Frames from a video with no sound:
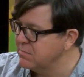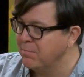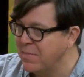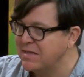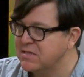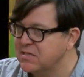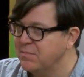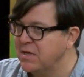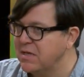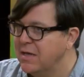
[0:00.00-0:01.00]
meant to
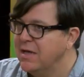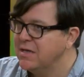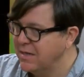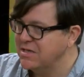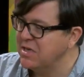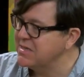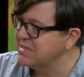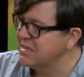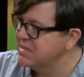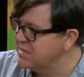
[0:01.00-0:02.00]
be
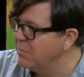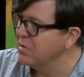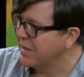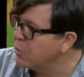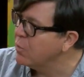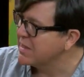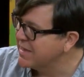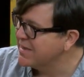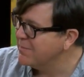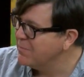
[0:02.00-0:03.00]
digested sublingually.